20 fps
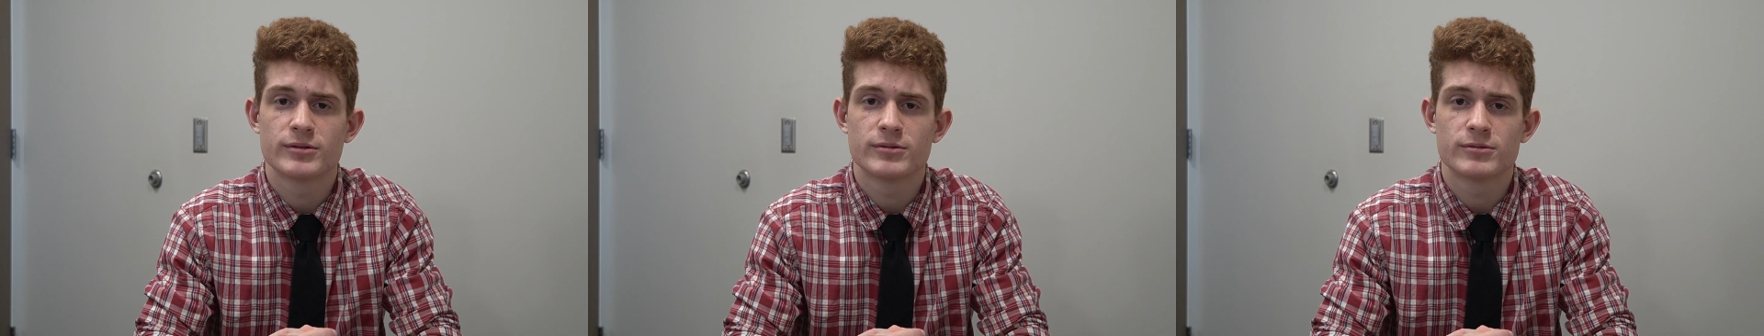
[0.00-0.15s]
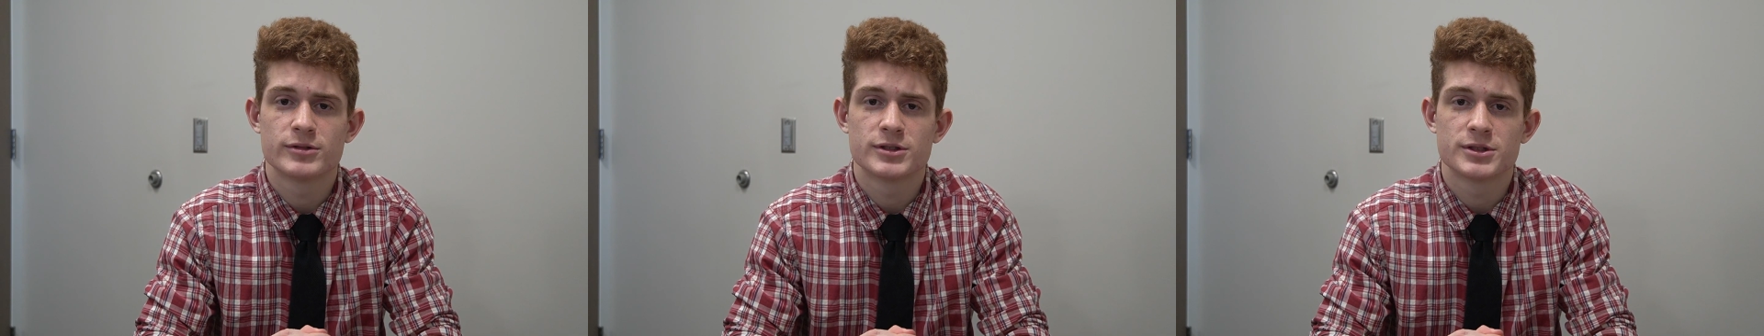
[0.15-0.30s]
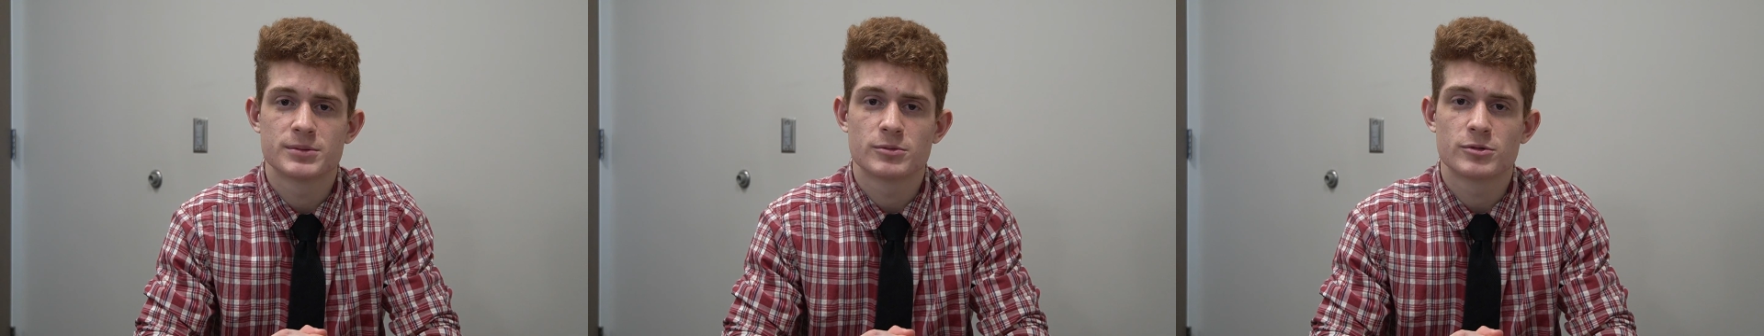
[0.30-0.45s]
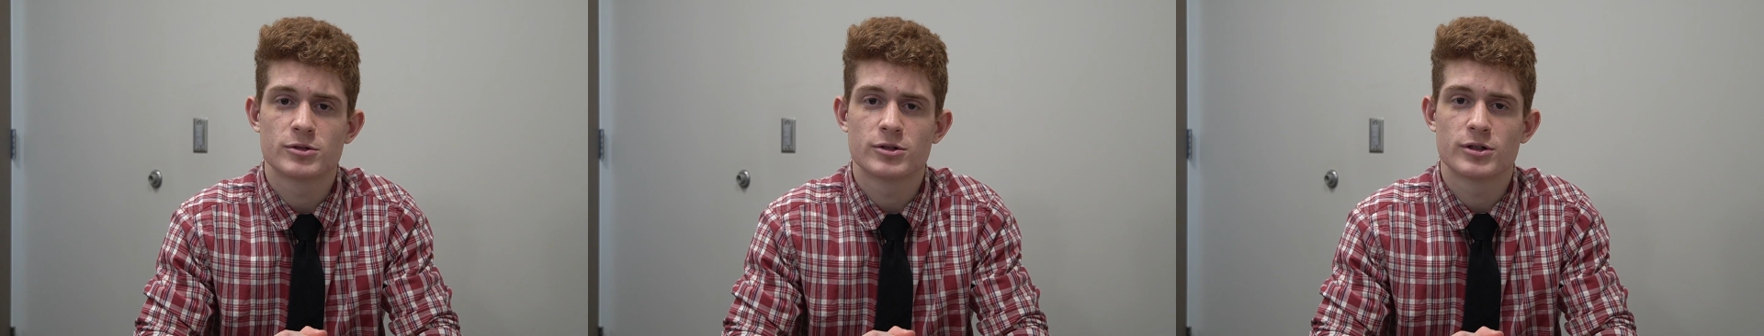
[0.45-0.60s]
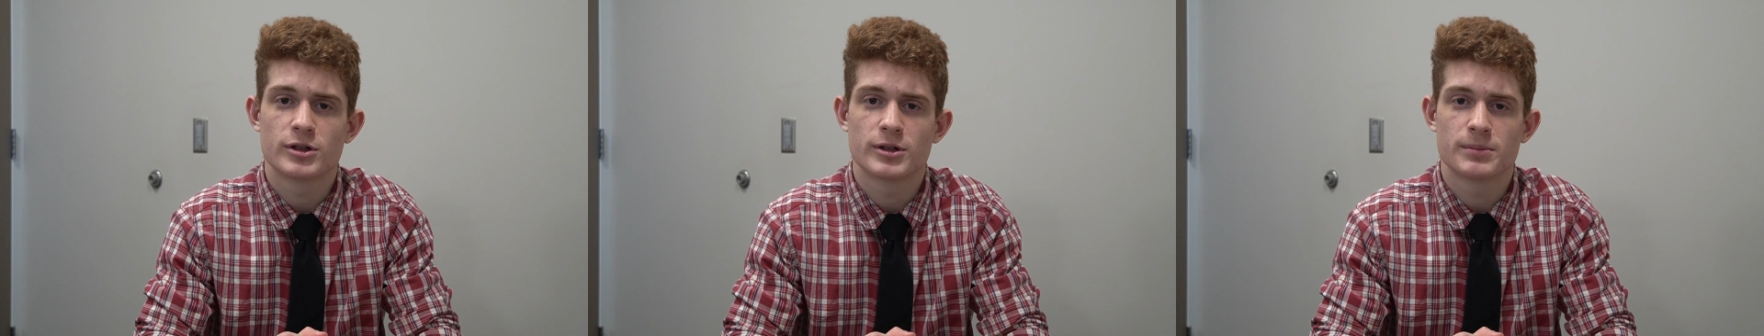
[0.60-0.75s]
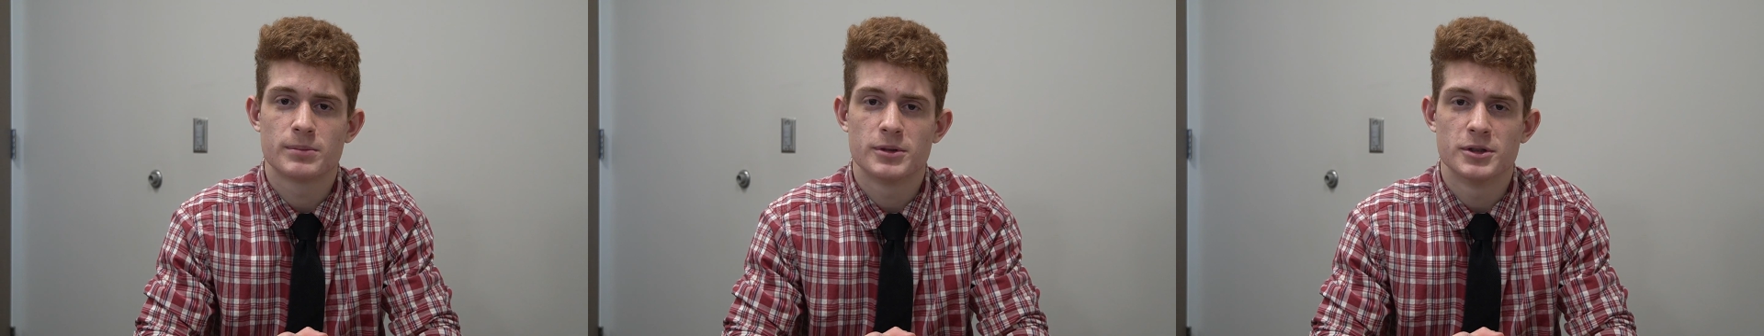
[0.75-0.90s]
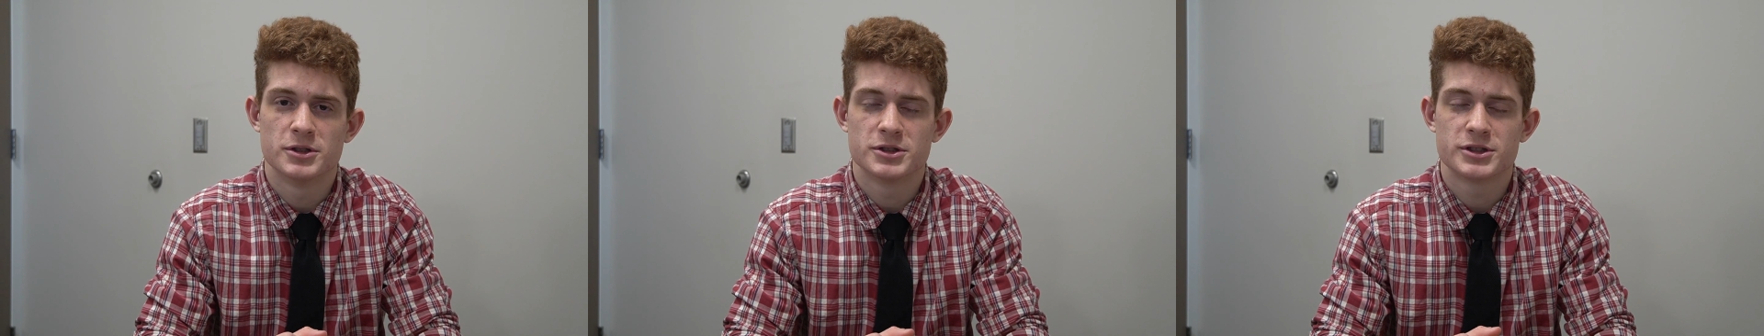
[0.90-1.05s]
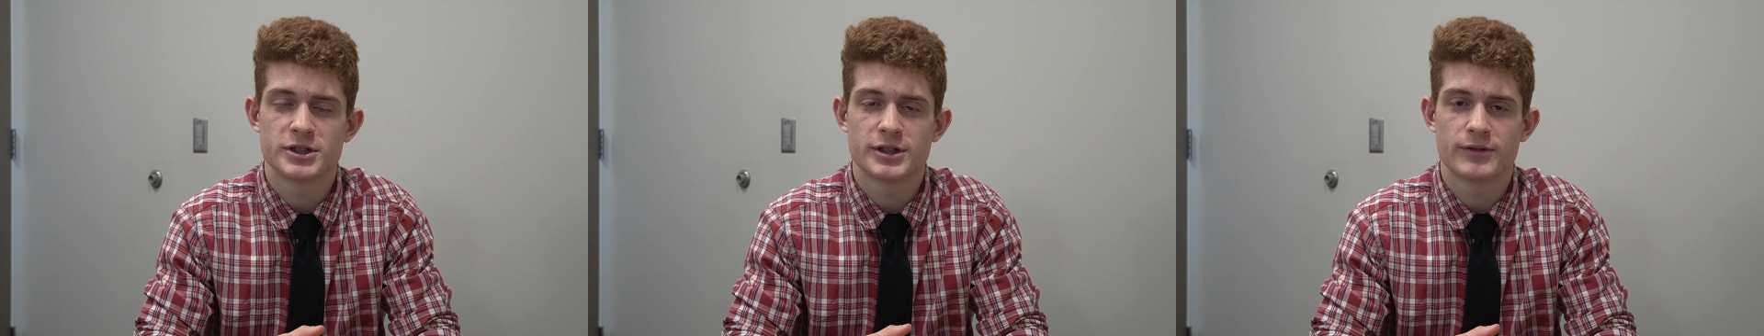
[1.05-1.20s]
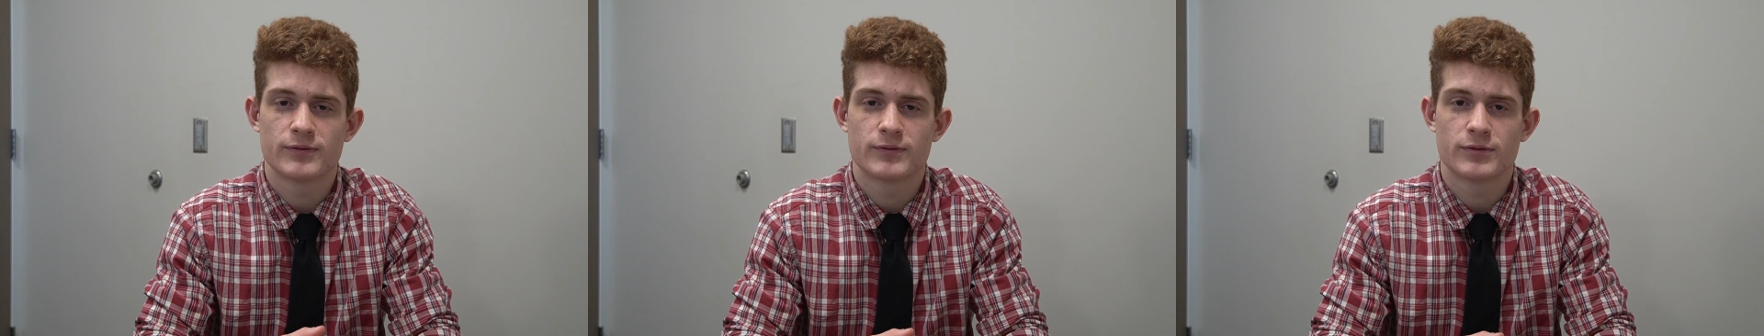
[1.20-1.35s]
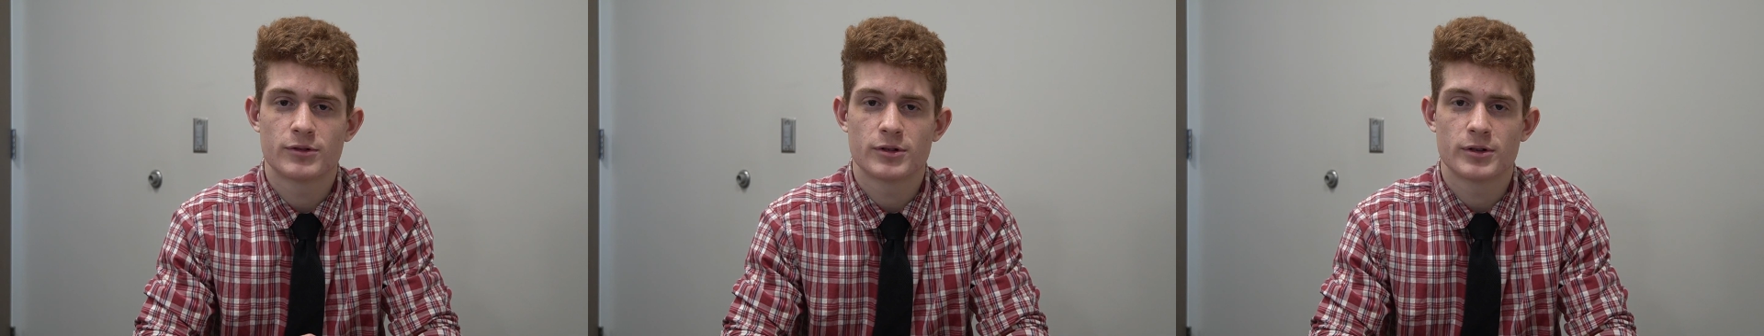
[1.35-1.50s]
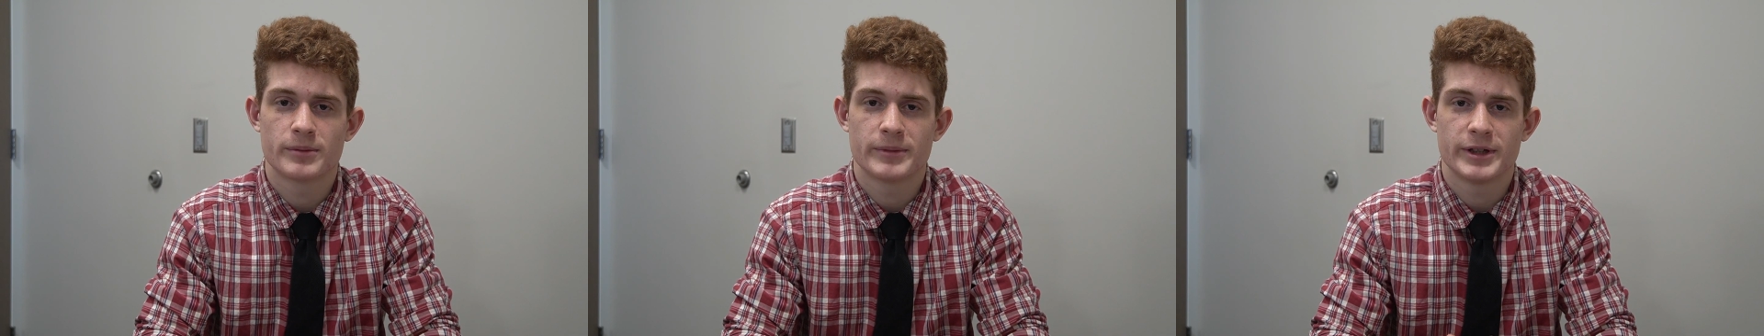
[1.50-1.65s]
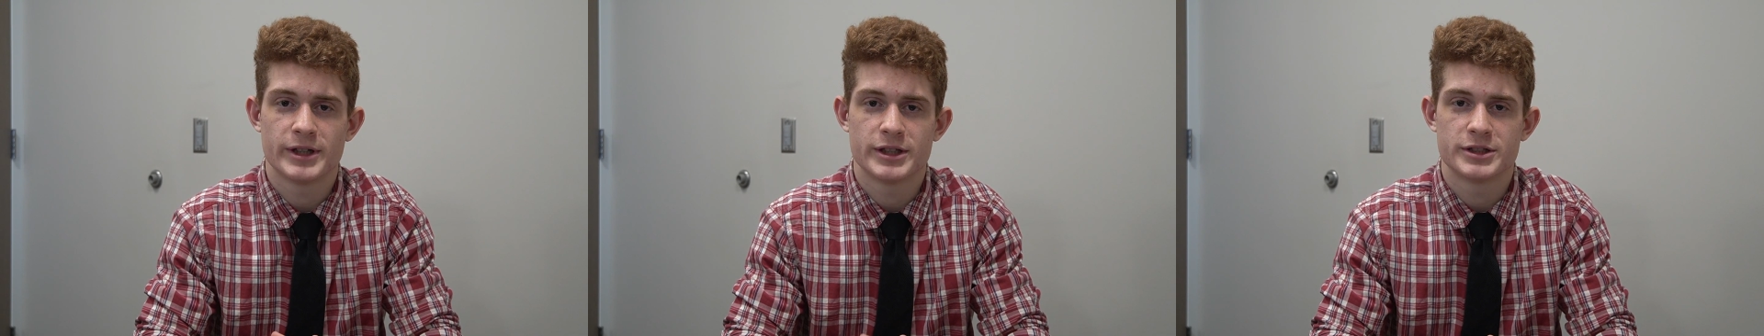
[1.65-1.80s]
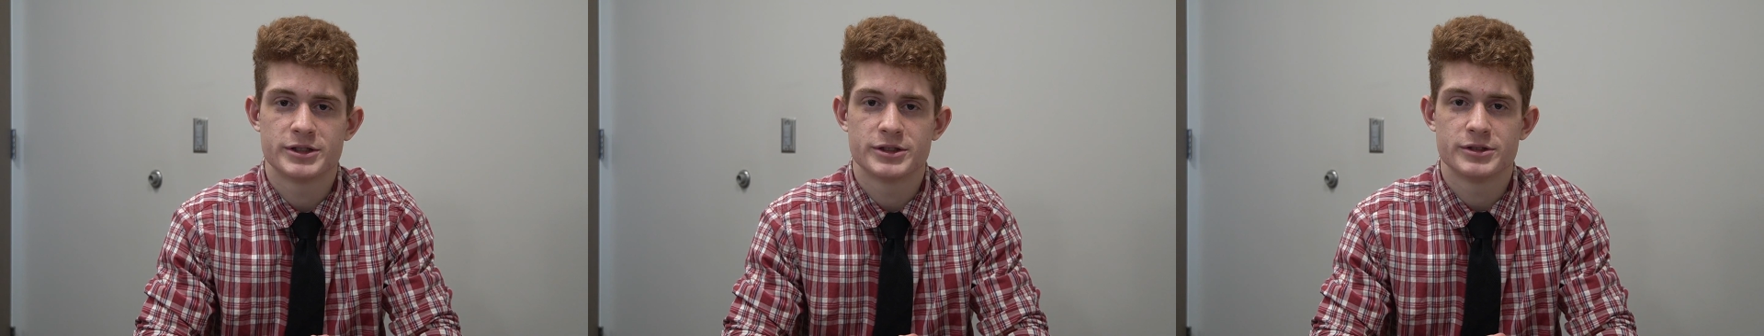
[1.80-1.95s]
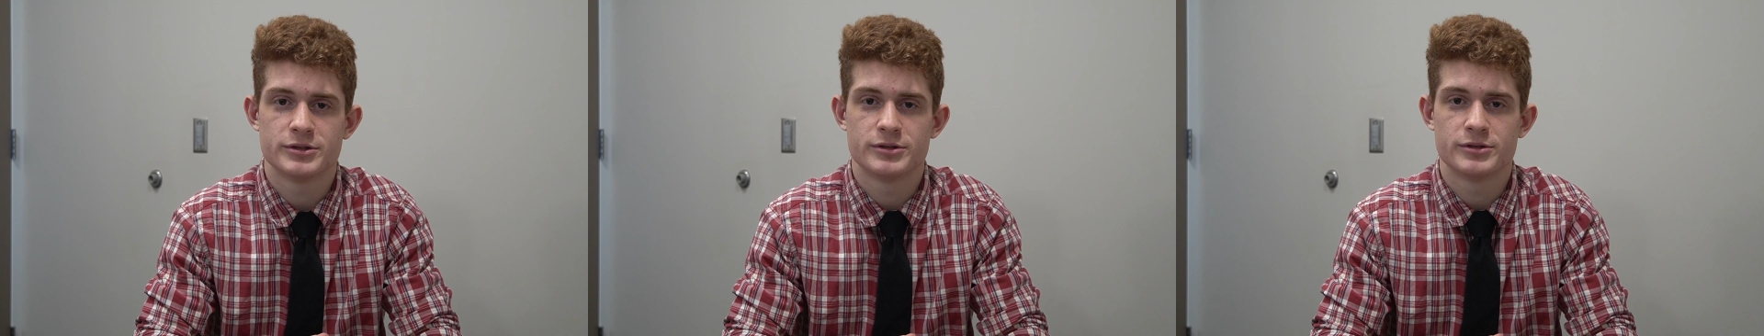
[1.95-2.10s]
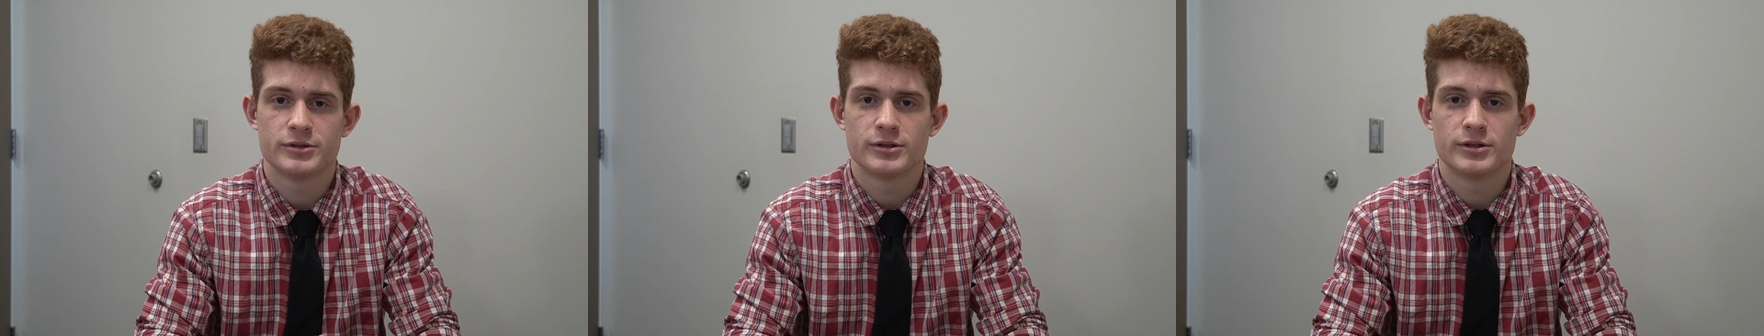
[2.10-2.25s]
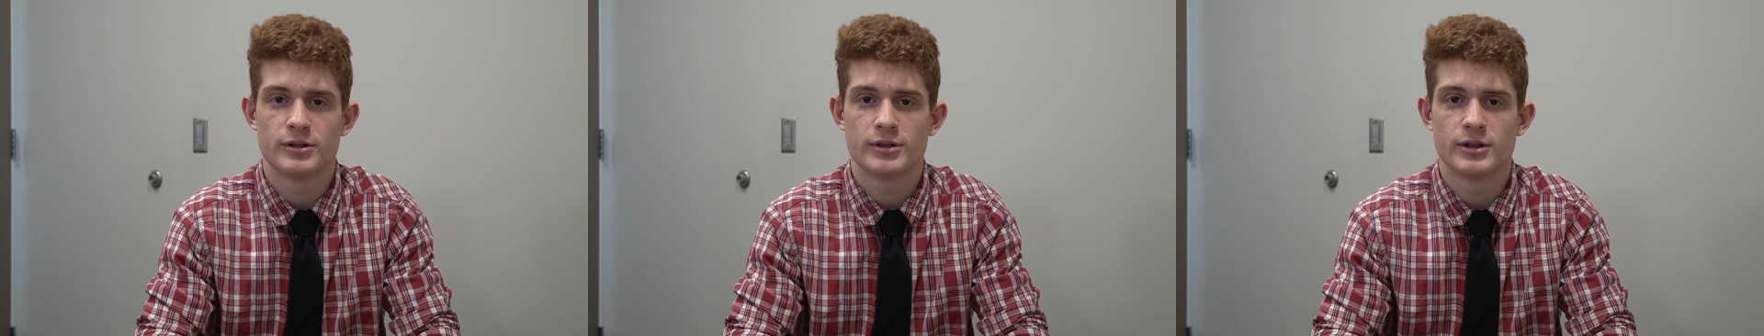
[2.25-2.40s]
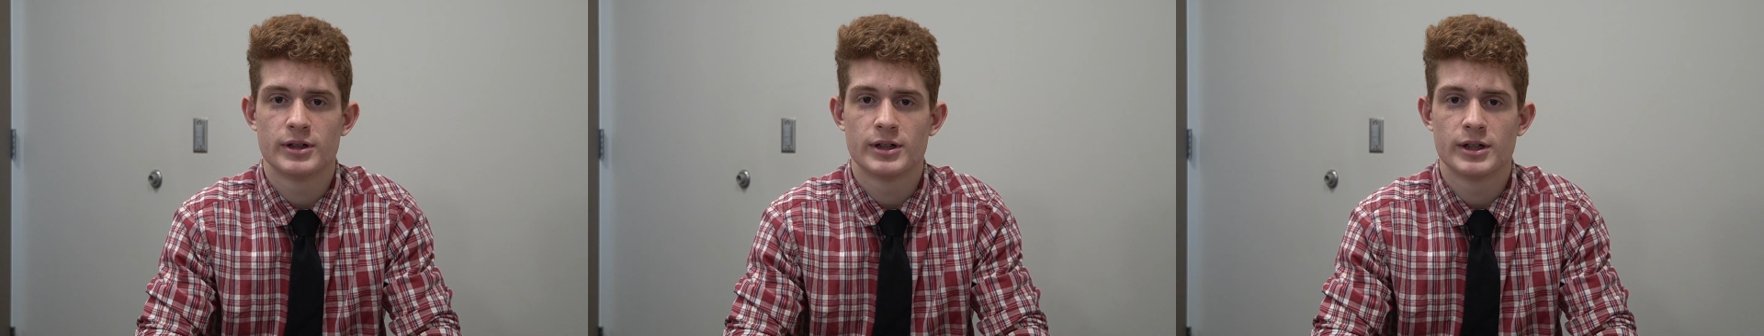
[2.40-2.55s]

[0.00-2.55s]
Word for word: was more pushing for me to